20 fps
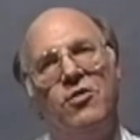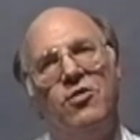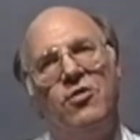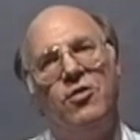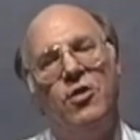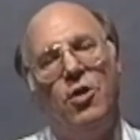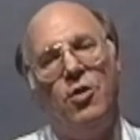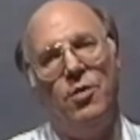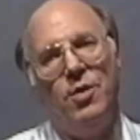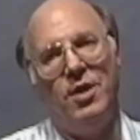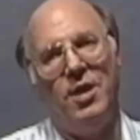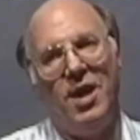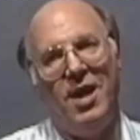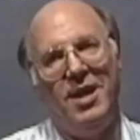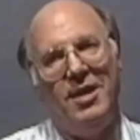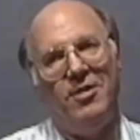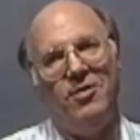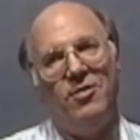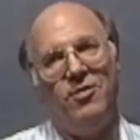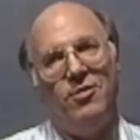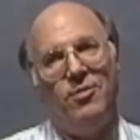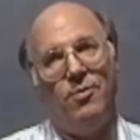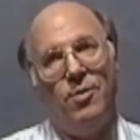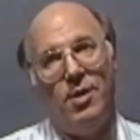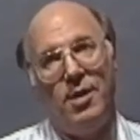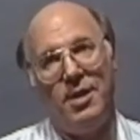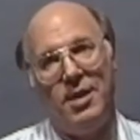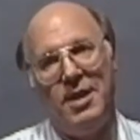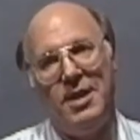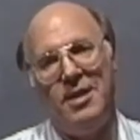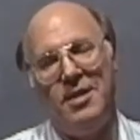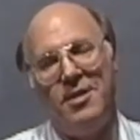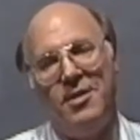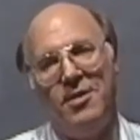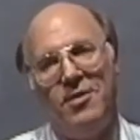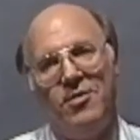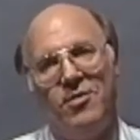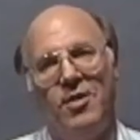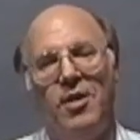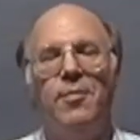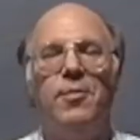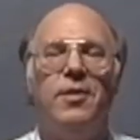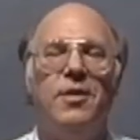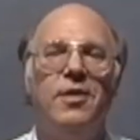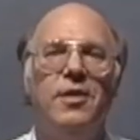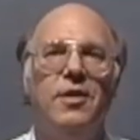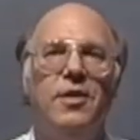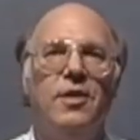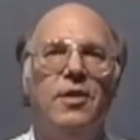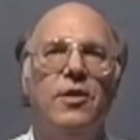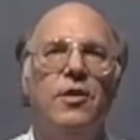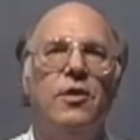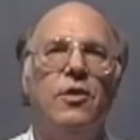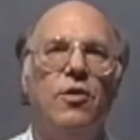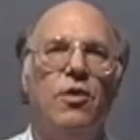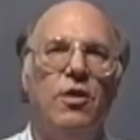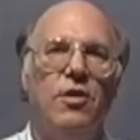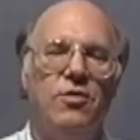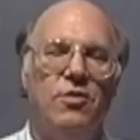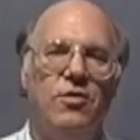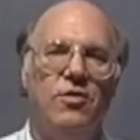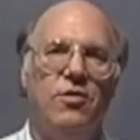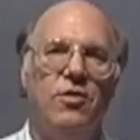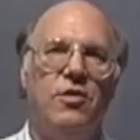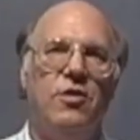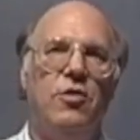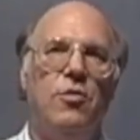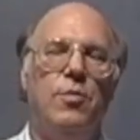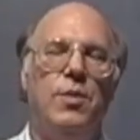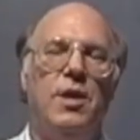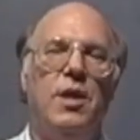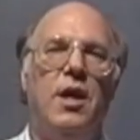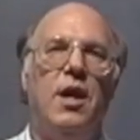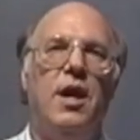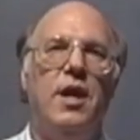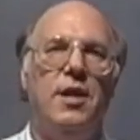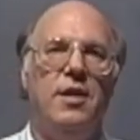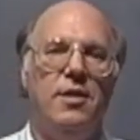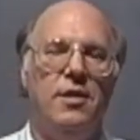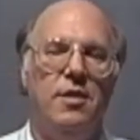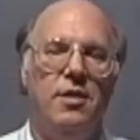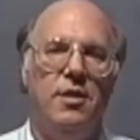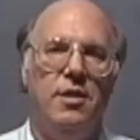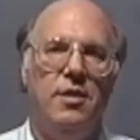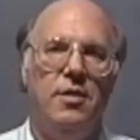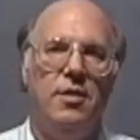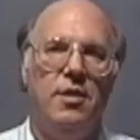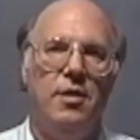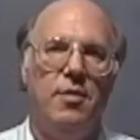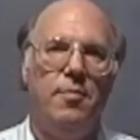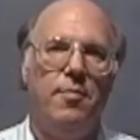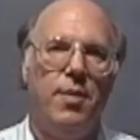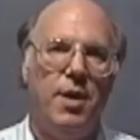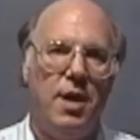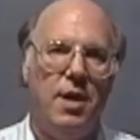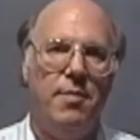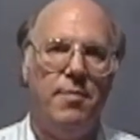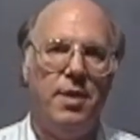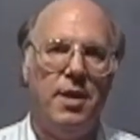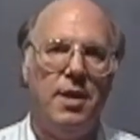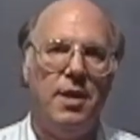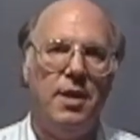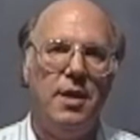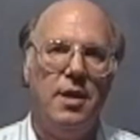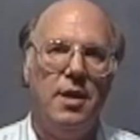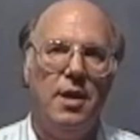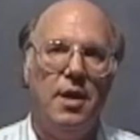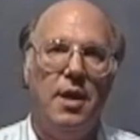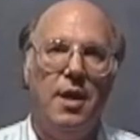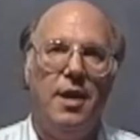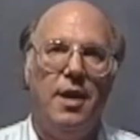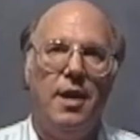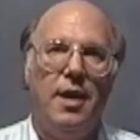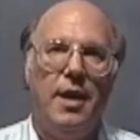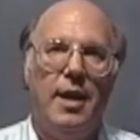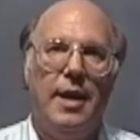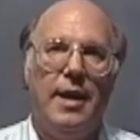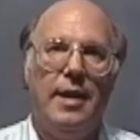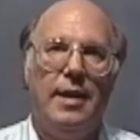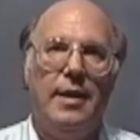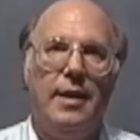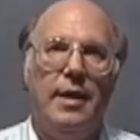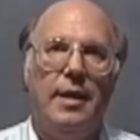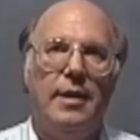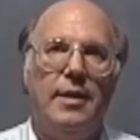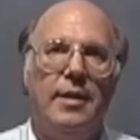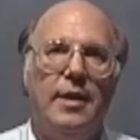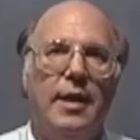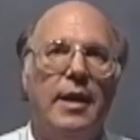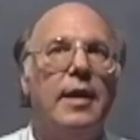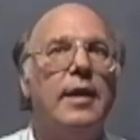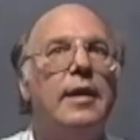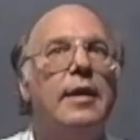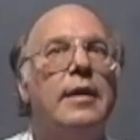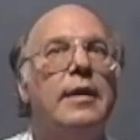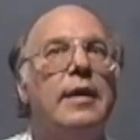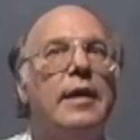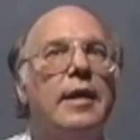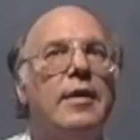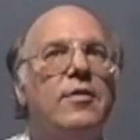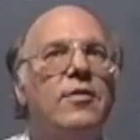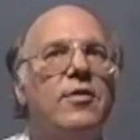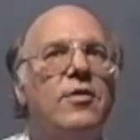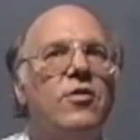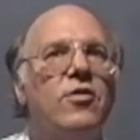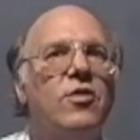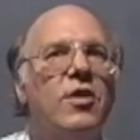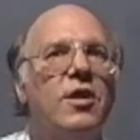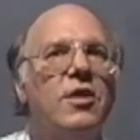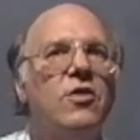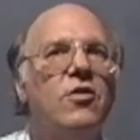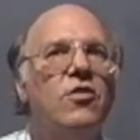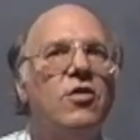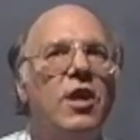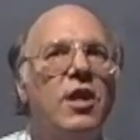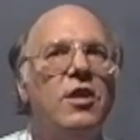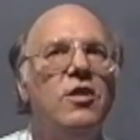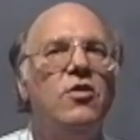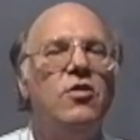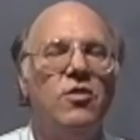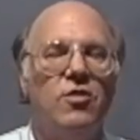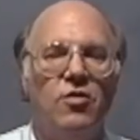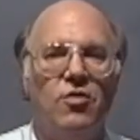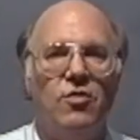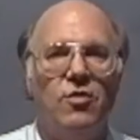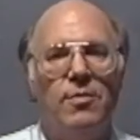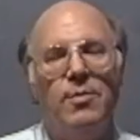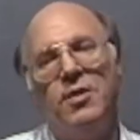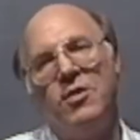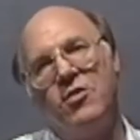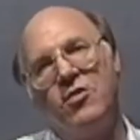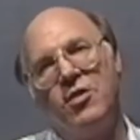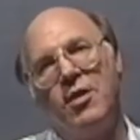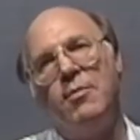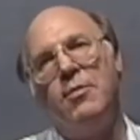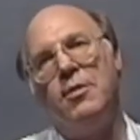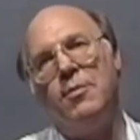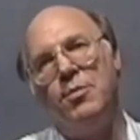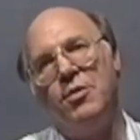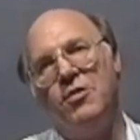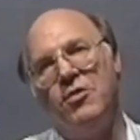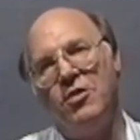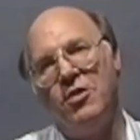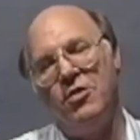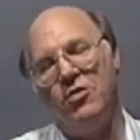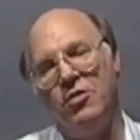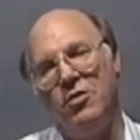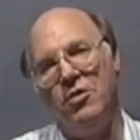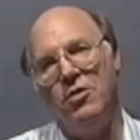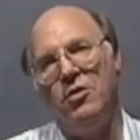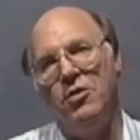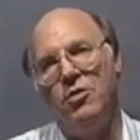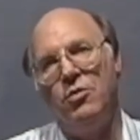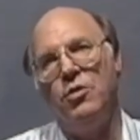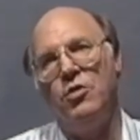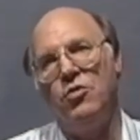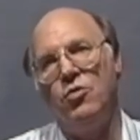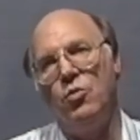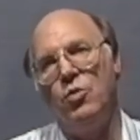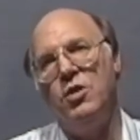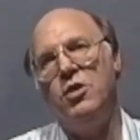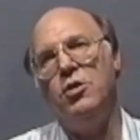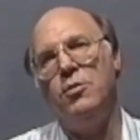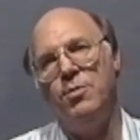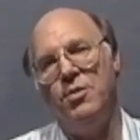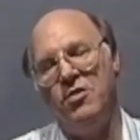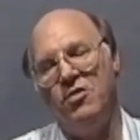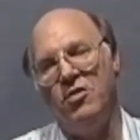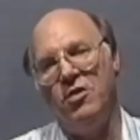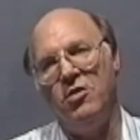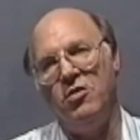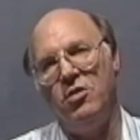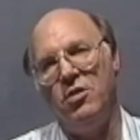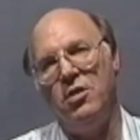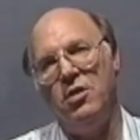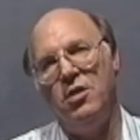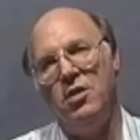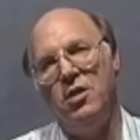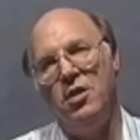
snow and ice, while heat in the summer causes it to be hot and balmy. And as the sun changes from its summer position to its winter position,